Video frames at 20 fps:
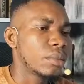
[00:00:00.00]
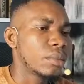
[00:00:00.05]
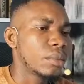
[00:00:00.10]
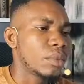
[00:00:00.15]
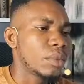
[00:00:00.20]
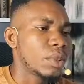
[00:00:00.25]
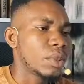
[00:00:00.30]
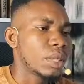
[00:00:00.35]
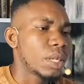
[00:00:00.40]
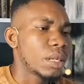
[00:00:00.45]

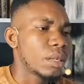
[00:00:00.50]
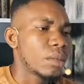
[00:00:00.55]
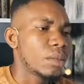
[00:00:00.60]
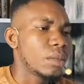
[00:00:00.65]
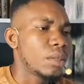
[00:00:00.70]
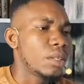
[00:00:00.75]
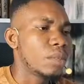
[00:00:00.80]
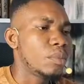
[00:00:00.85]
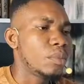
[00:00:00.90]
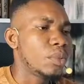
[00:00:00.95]
You can
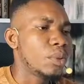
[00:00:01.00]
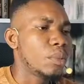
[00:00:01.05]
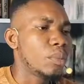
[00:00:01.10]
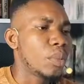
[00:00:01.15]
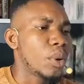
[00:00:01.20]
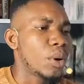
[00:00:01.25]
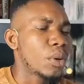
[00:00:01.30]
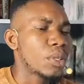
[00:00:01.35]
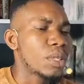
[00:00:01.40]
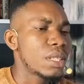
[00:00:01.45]
call it
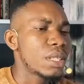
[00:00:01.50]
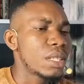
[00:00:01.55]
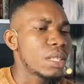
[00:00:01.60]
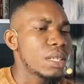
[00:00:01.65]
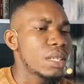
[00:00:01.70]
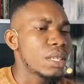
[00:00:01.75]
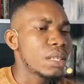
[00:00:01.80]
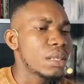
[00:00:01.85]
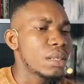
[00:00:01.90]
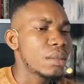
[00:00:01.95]

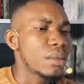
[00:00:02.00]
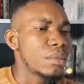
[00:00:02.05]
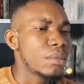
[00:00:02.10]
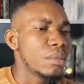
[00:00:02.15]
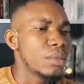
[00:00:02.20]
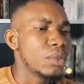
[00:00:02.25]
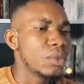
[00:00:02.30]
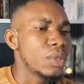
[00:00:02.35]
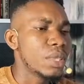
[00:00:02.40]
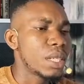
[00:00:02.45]
propoxy
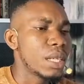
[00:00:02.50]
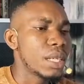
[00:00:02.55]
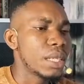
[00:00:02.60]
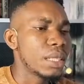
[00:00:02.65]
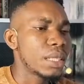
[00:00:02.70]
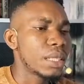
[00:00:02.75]
butane.